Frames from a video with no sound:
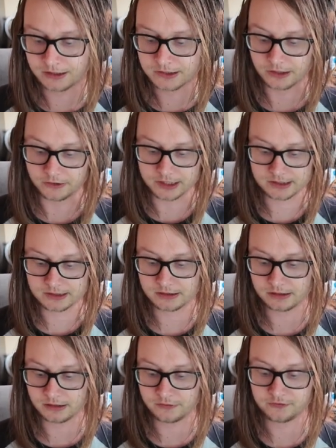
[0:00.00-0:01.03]
So it's
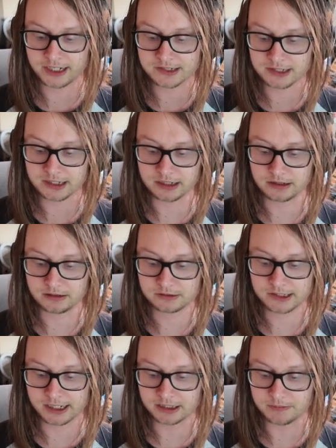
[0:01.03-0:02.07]
flattening,
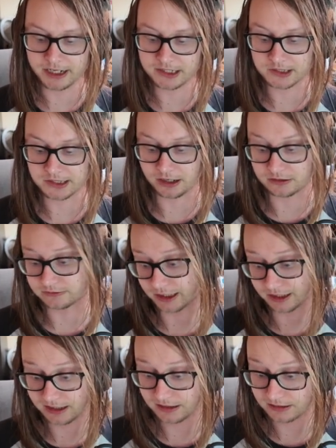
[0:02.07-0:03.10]
taking the major scale
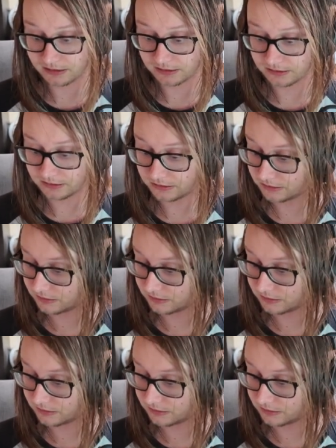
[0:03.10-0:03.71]
really, and